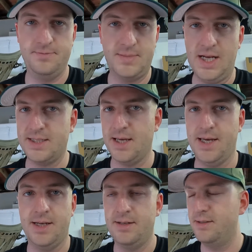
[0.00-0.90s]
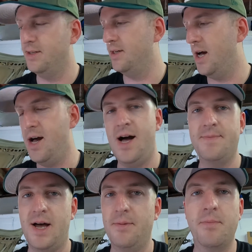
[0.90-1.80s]
That's like,
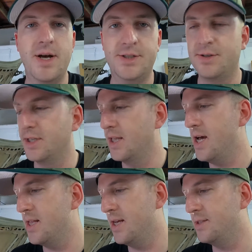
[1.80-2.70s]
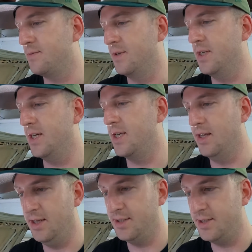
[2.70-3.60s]
I'm not measuring that. That's
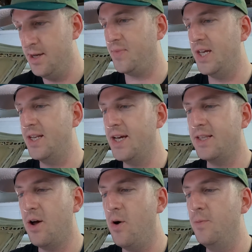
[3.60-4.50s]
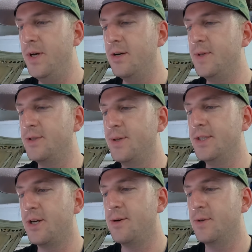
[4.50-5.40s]
ridiculous. Connect the ohm meter
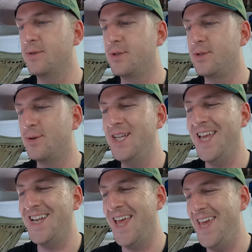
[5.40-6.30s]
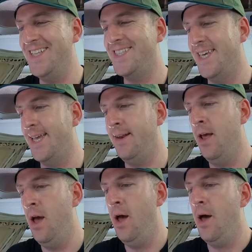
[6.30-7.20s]
between terminals 3 and 18.
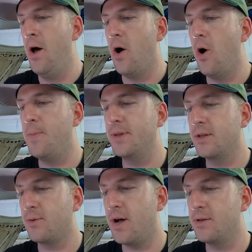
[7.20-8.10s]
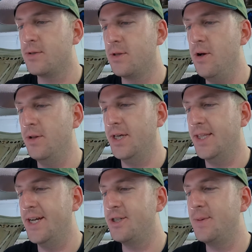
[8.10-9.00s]
Open the throttle slowly.
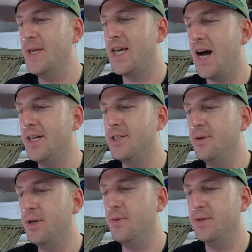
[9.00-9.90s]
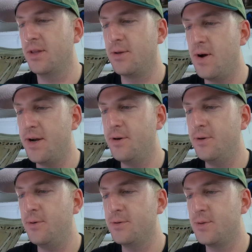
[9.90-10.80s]
There should be continuity when the
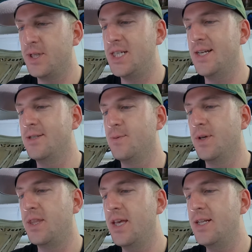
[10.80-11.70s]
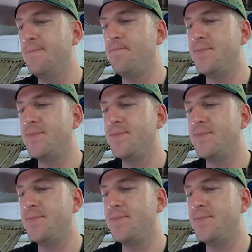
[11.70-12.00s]
throttle switch is within